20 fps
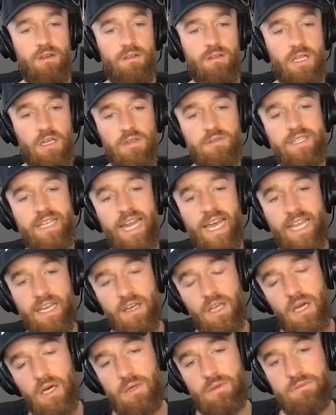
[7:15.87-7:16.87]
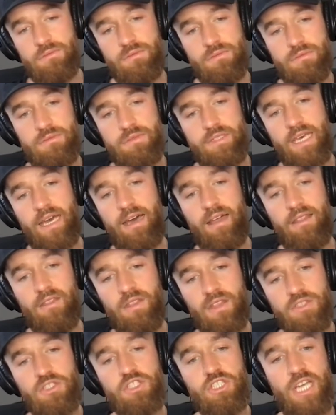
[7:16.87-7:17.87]
Little did I know
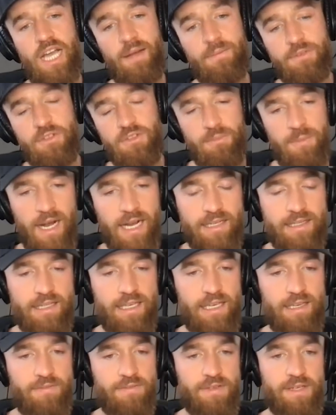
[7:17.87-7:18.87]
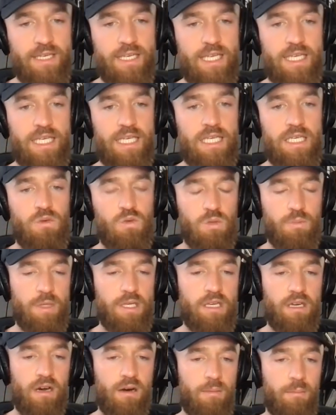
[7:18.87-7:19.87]
that this chapter of my life would
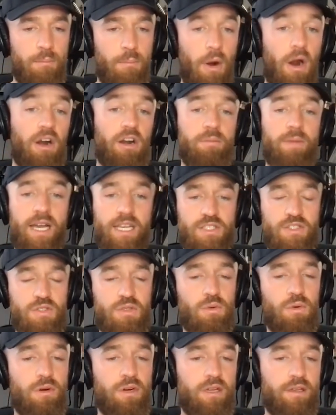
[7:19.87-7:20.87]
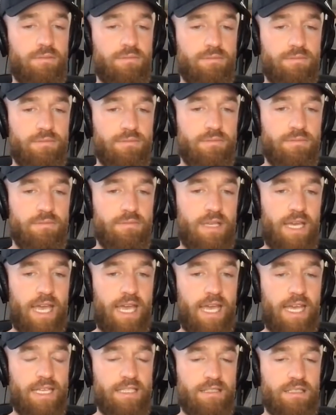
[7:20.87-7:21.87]
become part of my story
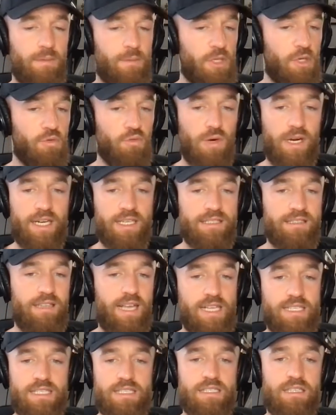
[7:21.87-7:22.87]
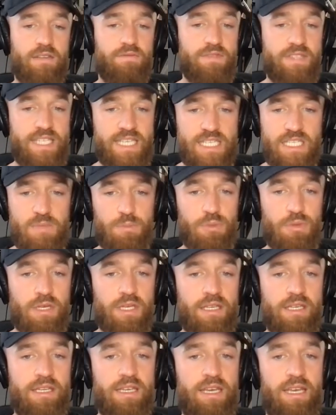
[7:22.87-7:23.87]
and some of the greatest lessons of
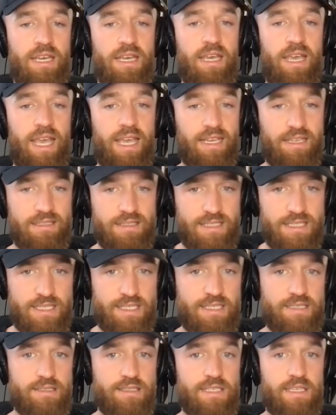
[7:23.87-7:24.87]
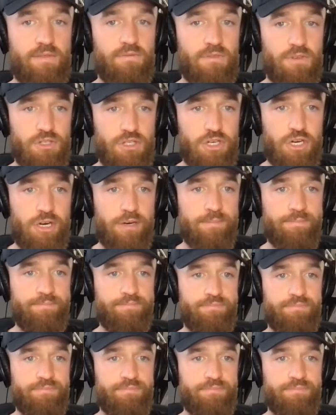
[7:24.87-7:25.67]
discipline and consistency for sure.